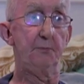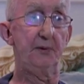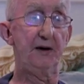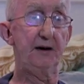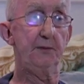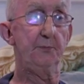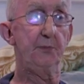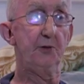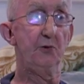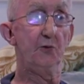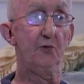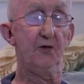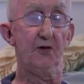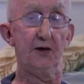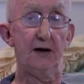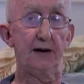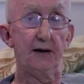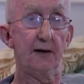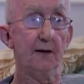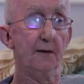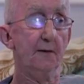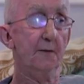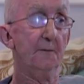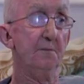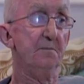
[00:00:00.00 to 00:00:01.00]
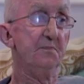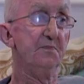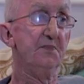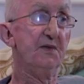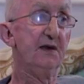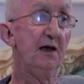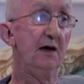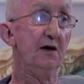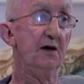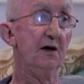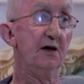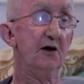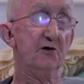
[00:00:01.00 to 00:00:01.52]
People think
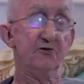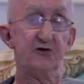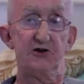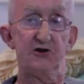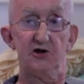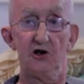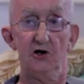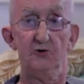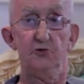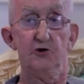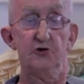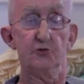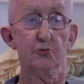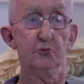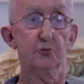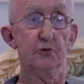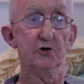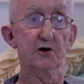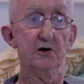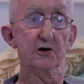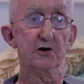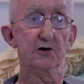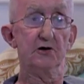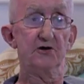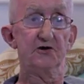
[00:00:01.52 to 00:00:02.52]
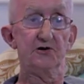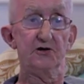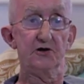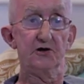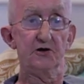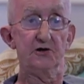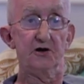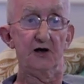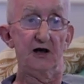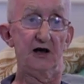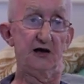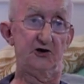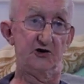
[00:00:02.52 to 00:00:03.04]
of social workers
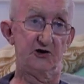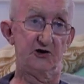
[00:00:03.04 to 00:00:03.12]
and